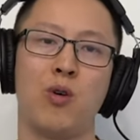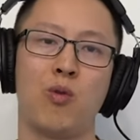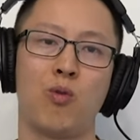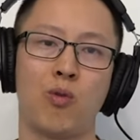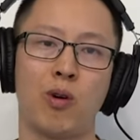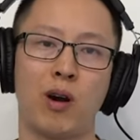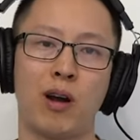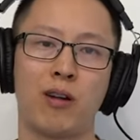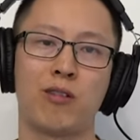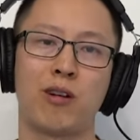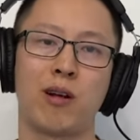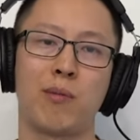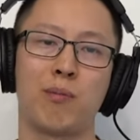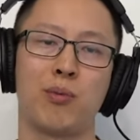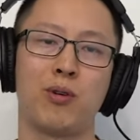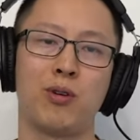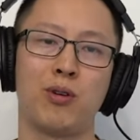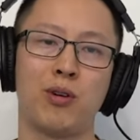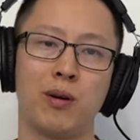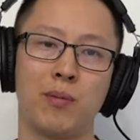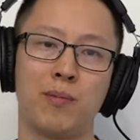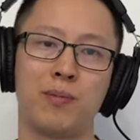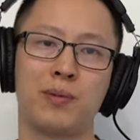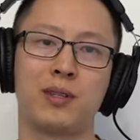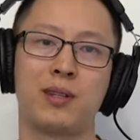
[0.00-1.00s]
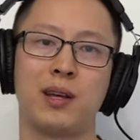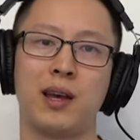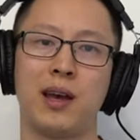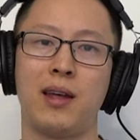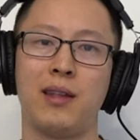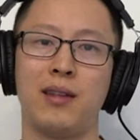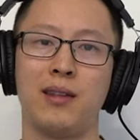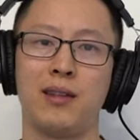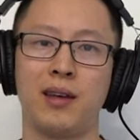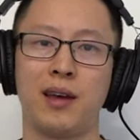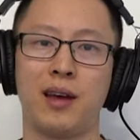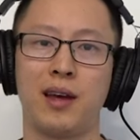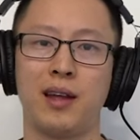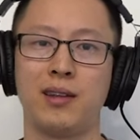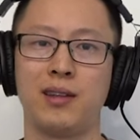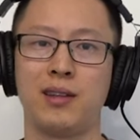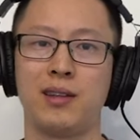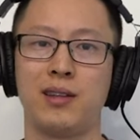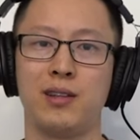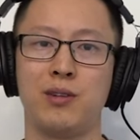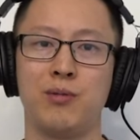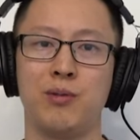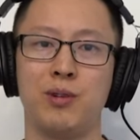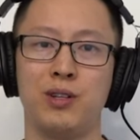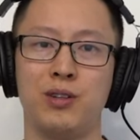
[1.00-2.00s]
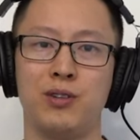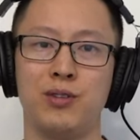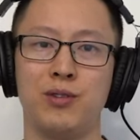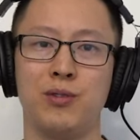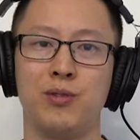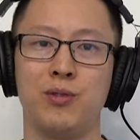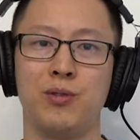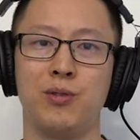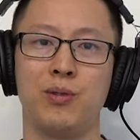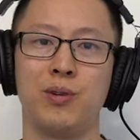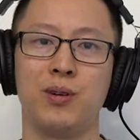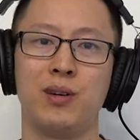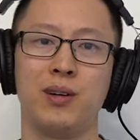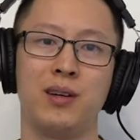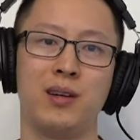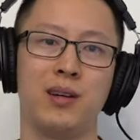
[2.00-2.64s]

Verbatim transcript: Y grip pull-ups, and then you would do,